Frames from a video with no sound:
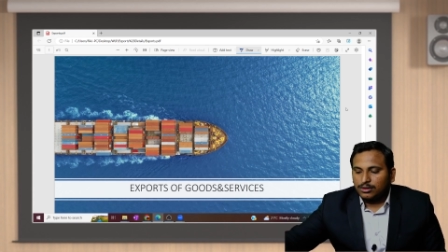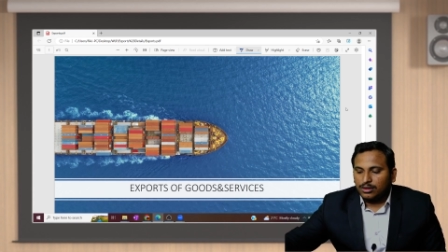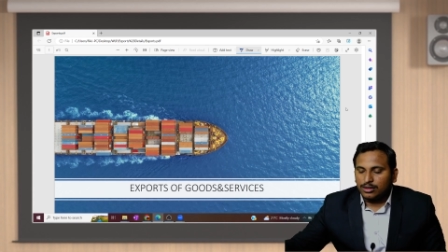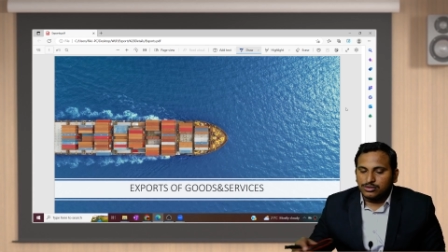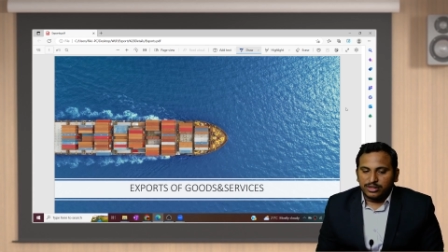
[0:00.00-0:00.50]

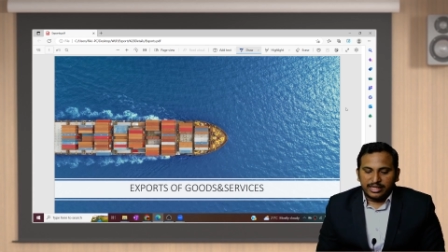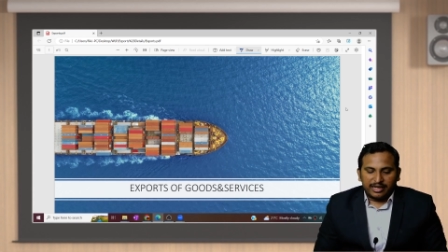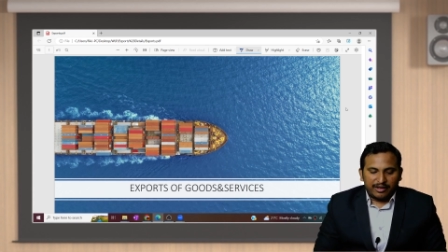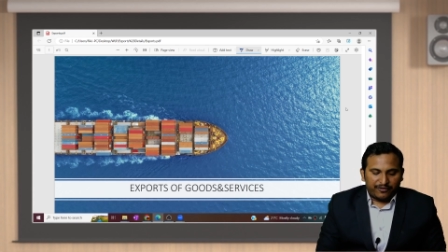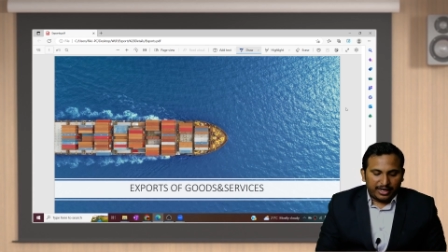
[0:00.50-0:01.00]
So that
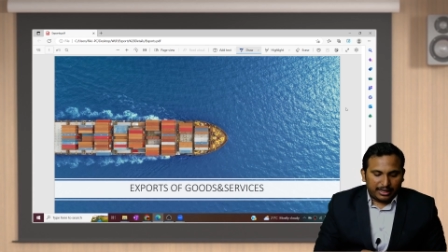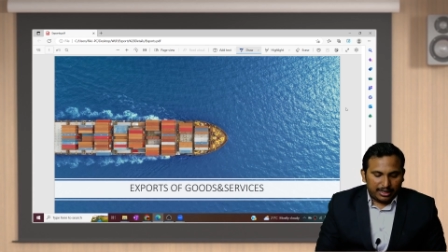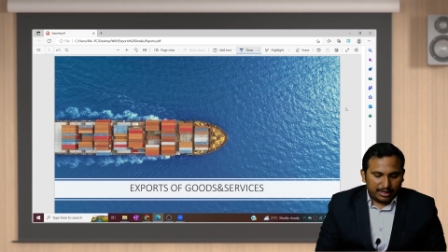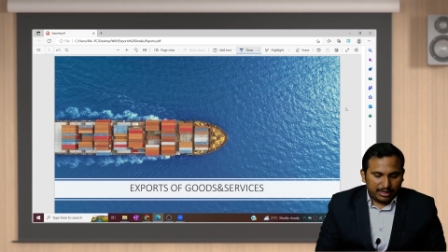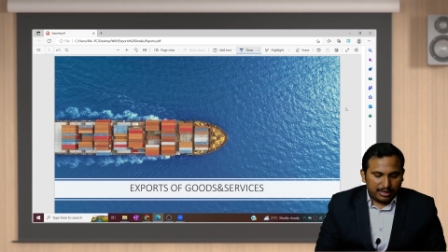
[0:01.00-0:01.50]

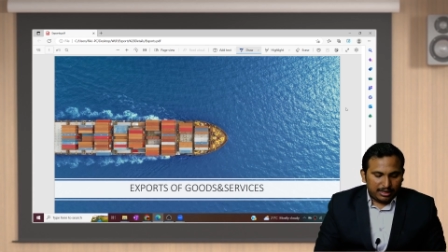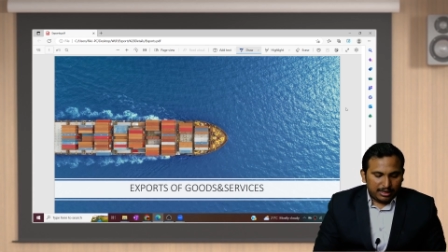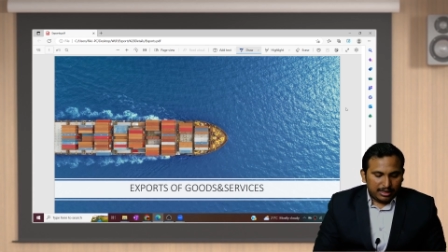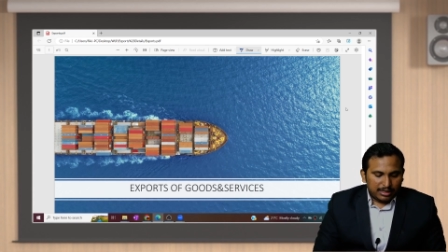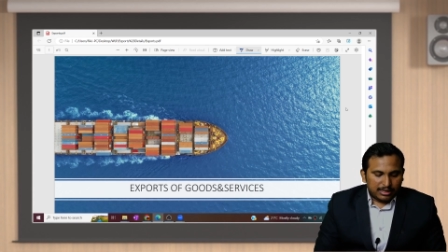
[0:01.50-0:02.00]
definitely
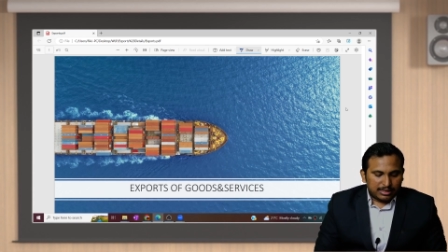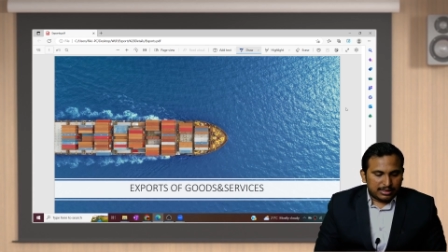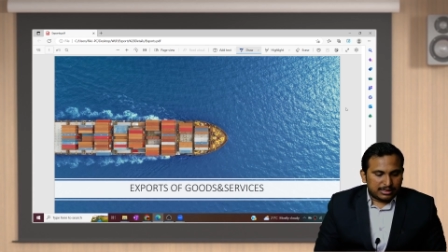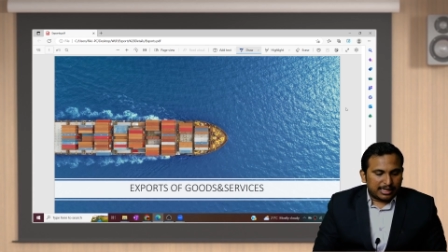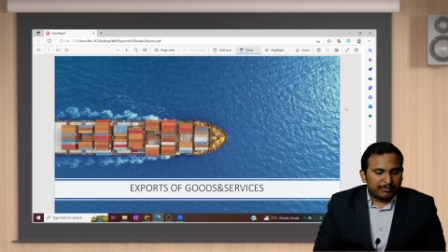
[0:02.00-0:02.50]

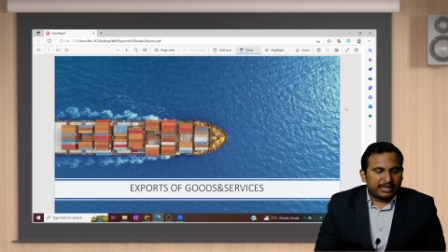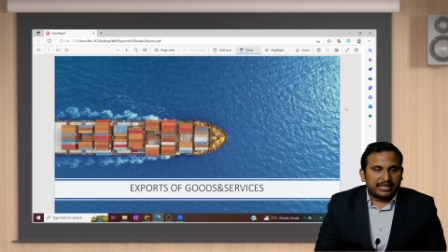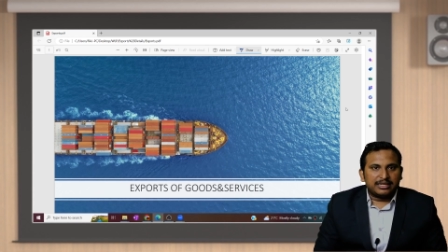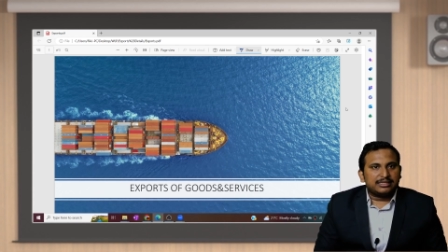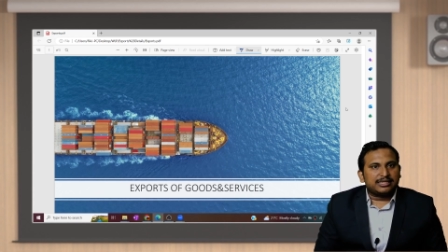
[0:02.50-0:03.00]

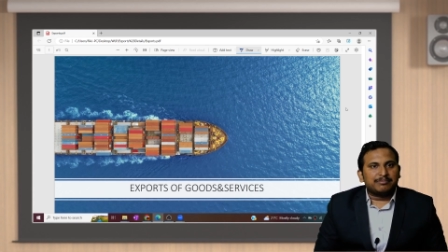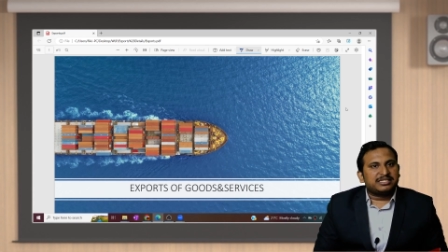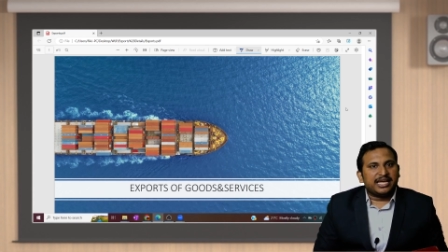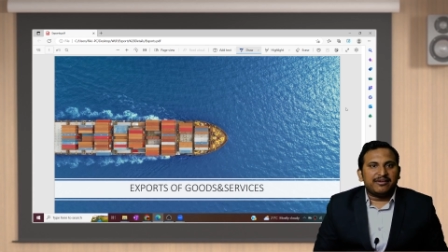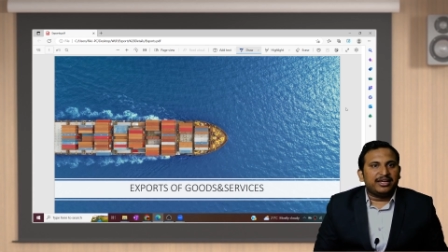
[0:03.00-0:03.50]
some
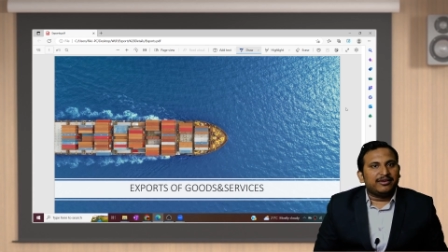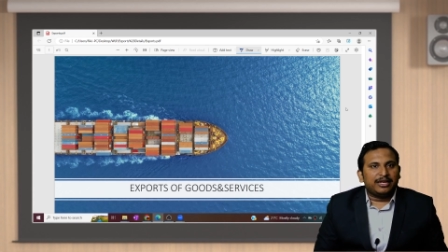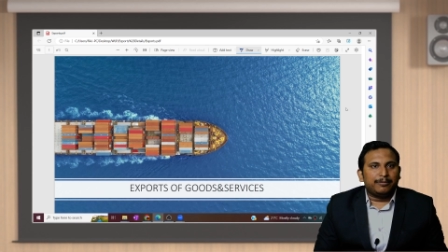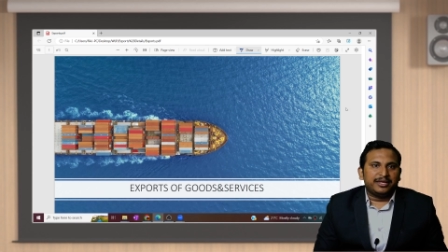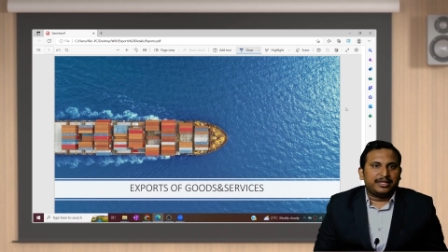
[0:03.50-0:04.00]
saving
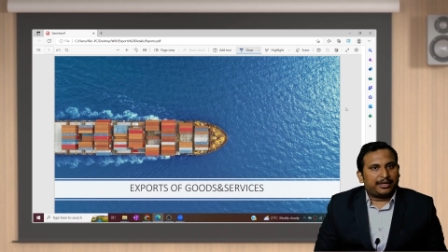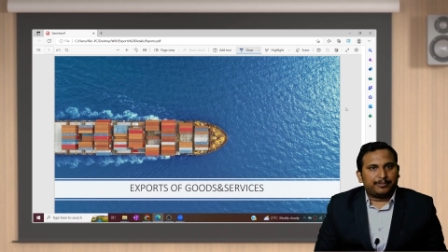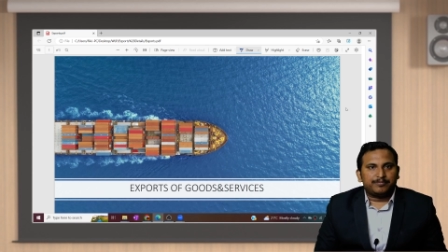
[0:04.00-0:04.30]
will be there.